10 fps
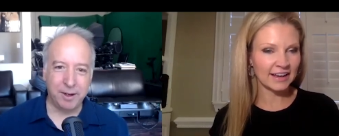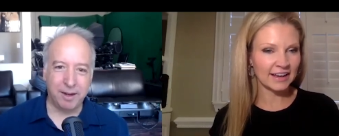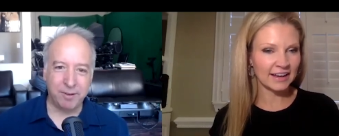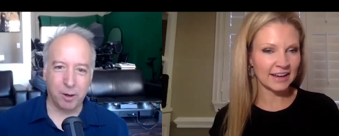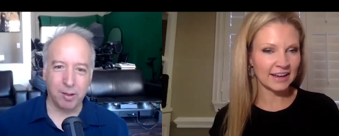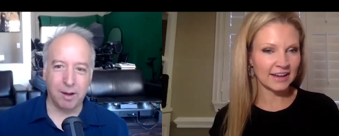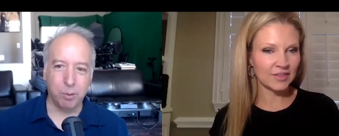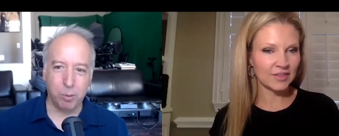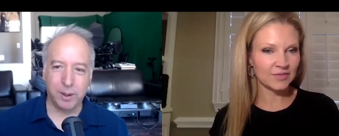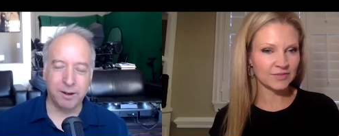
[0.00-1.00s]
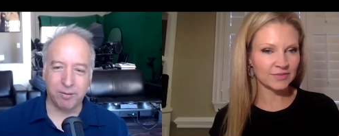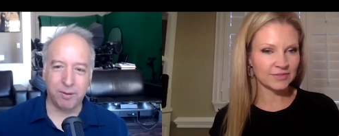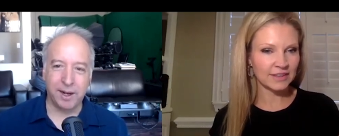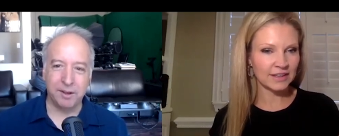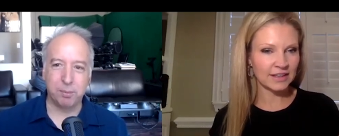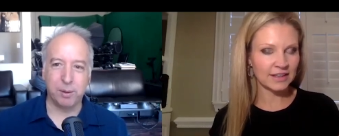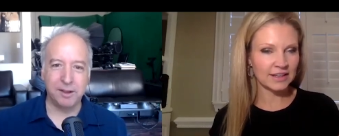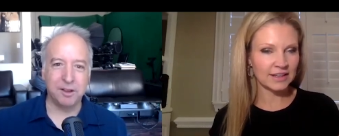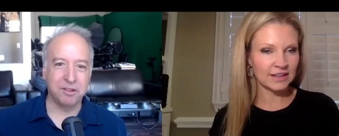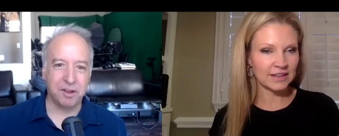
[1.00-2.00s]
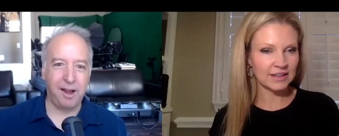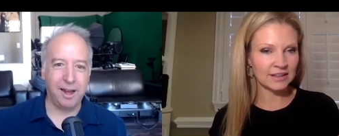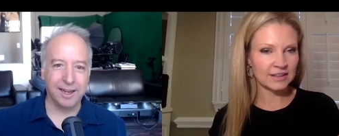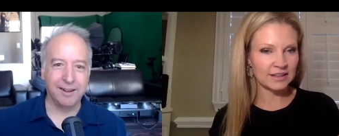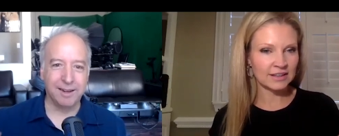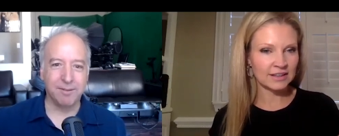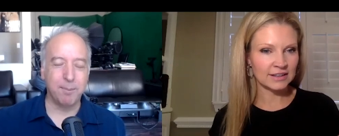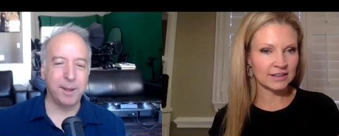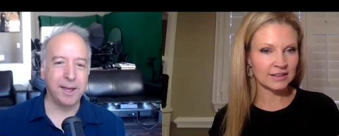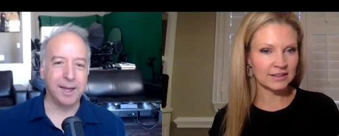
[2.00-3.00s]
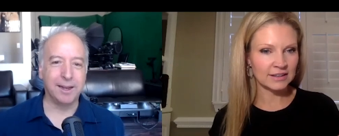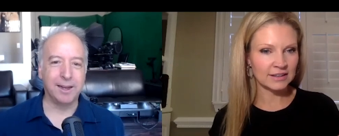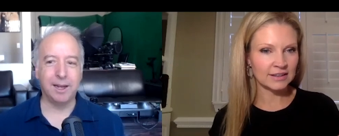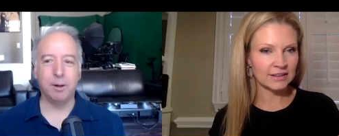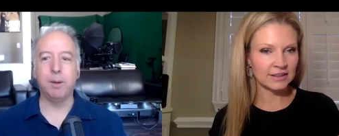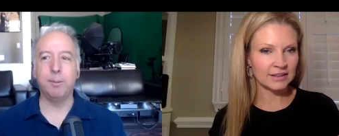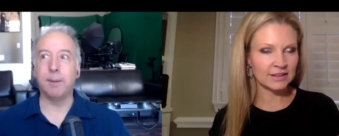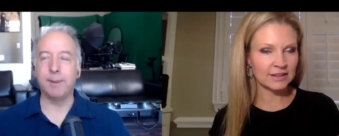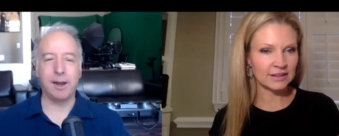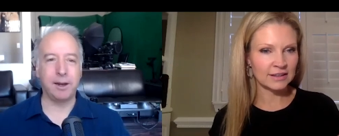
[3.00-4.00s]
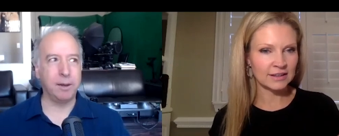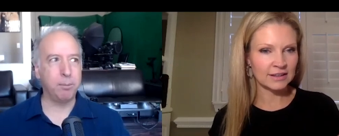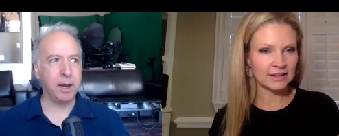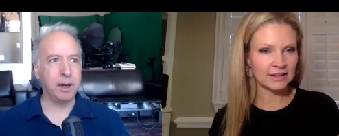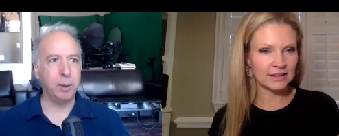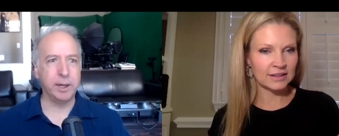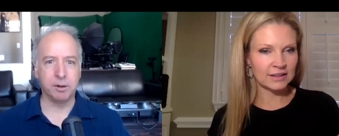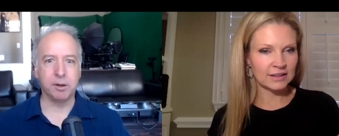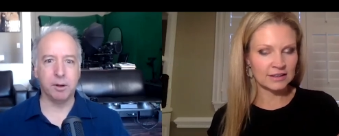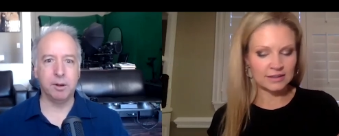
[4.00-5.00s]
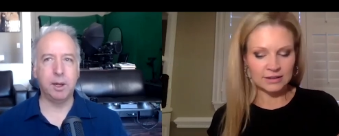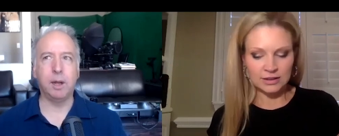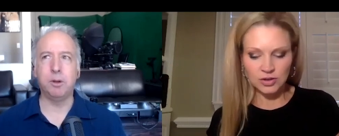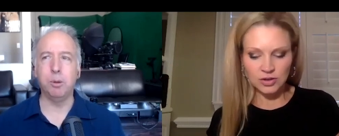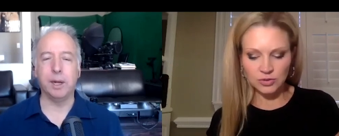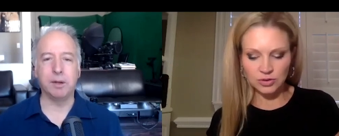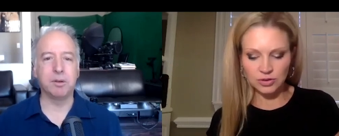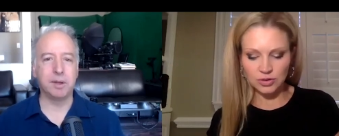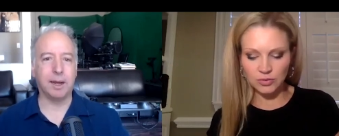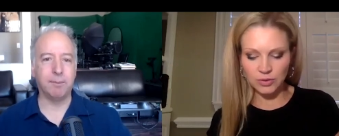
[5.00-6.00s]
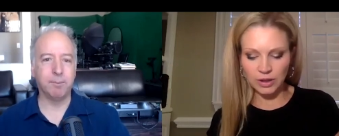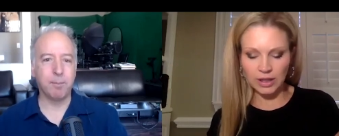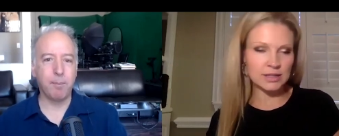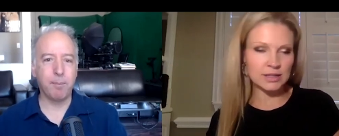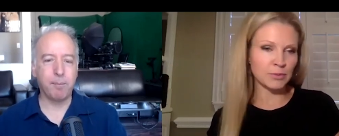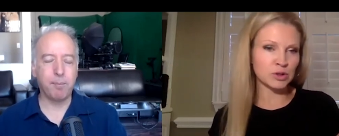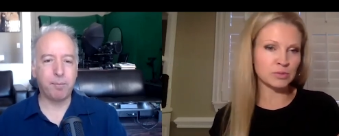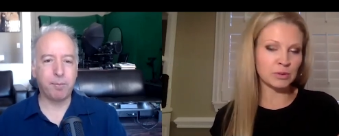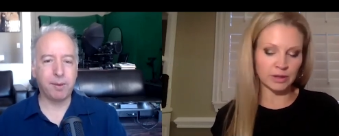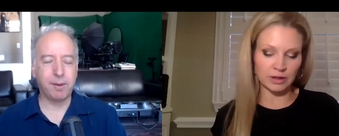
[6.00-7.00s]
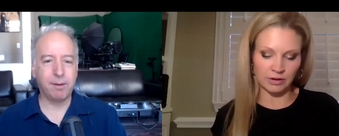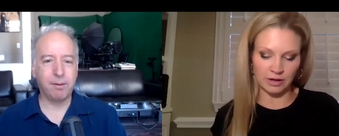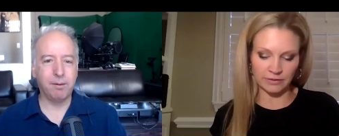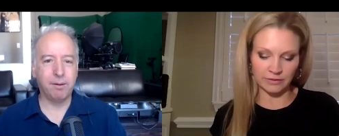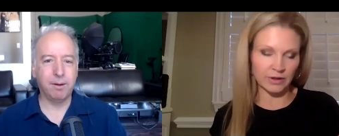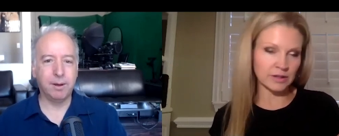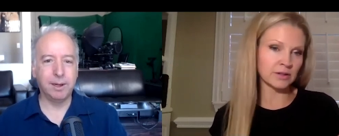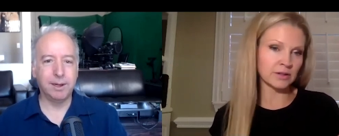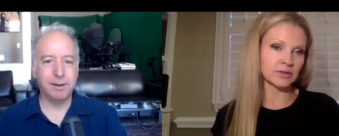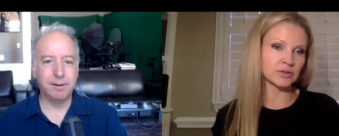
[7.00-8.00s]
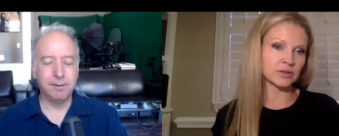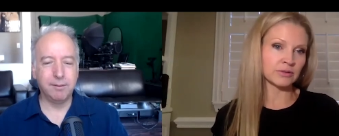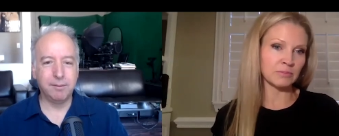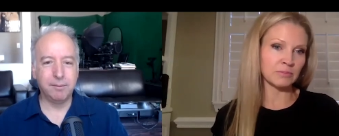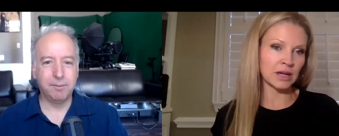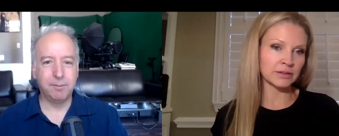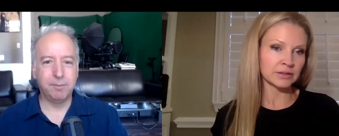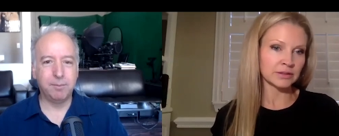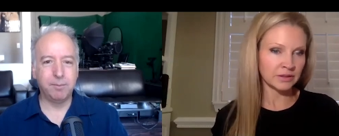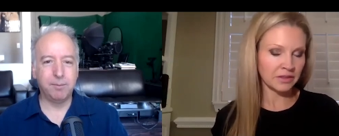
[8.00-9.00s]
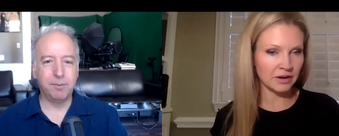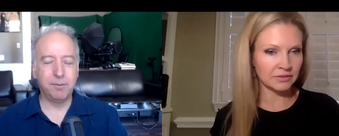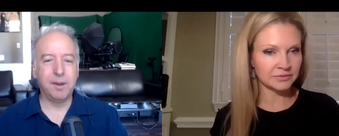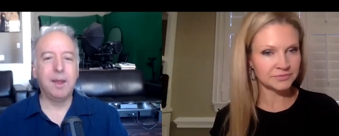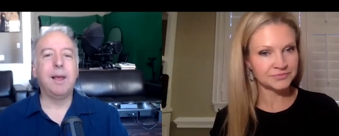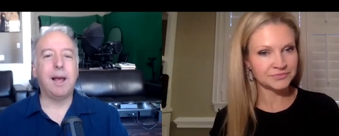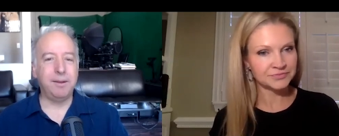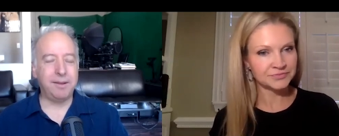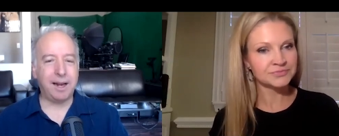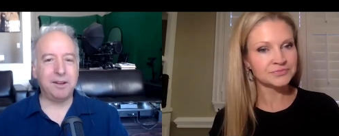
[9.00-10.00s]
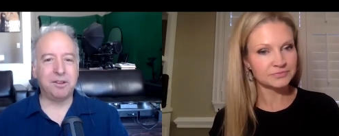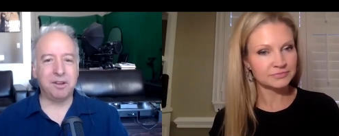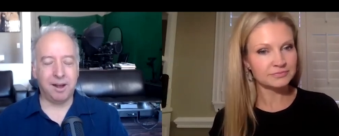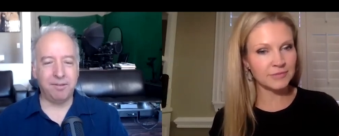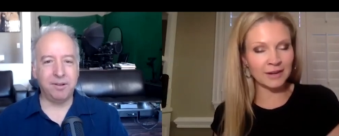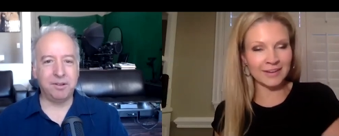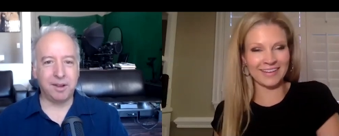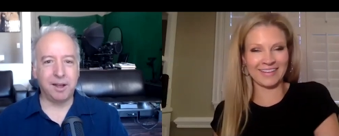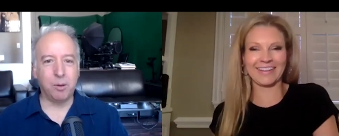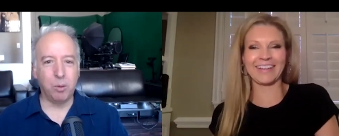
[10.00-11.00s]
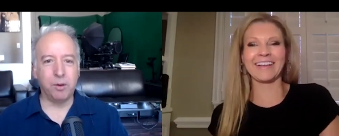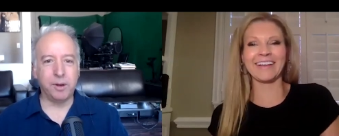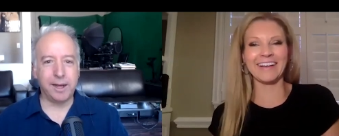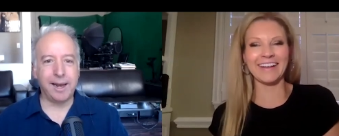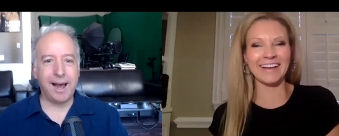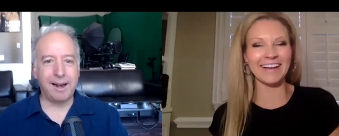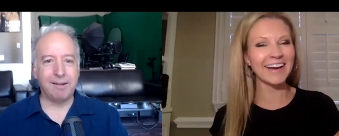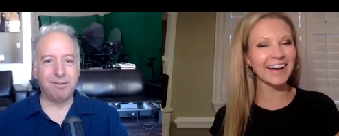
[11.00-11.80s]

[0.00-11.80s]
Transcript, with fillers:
Speaker 1: if you're in love with one of your friends play this song and give them a hint it, will be coming out in, probably in a week or two uh, two weeks yeah. you
Speaker 2: realize that most people that are in the friend zone usually remain there
Speaker 1: that is the toughest thing in the world to get out of